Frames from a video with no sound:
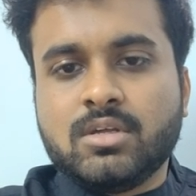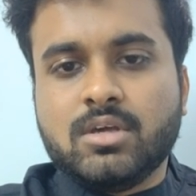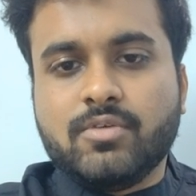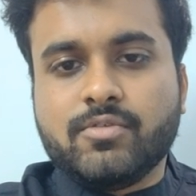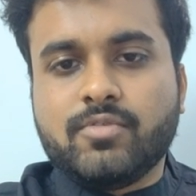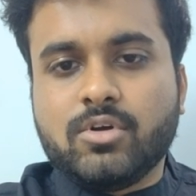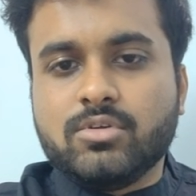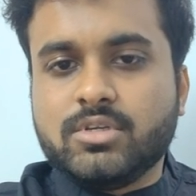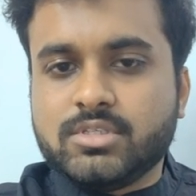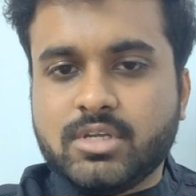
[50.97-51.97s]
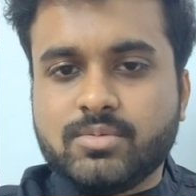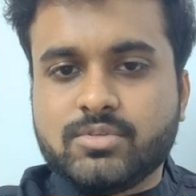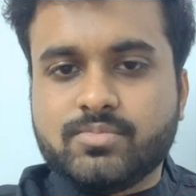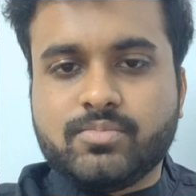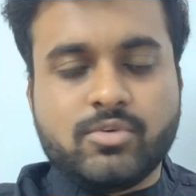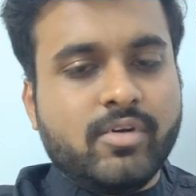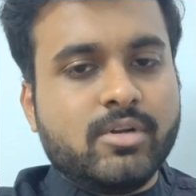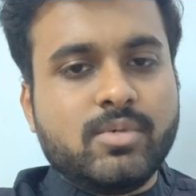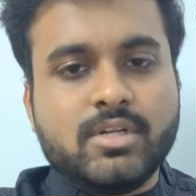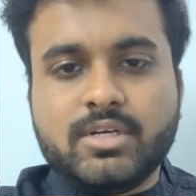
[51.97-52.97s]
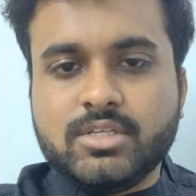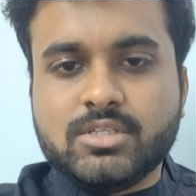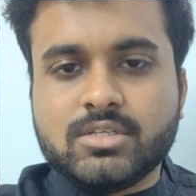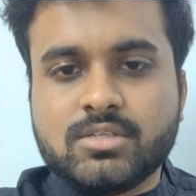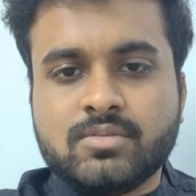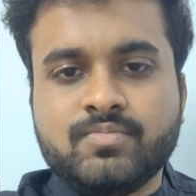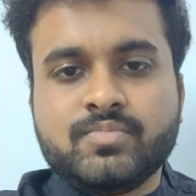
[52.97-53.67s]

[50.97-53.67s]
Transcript: if you follow the steps provided by the teachers.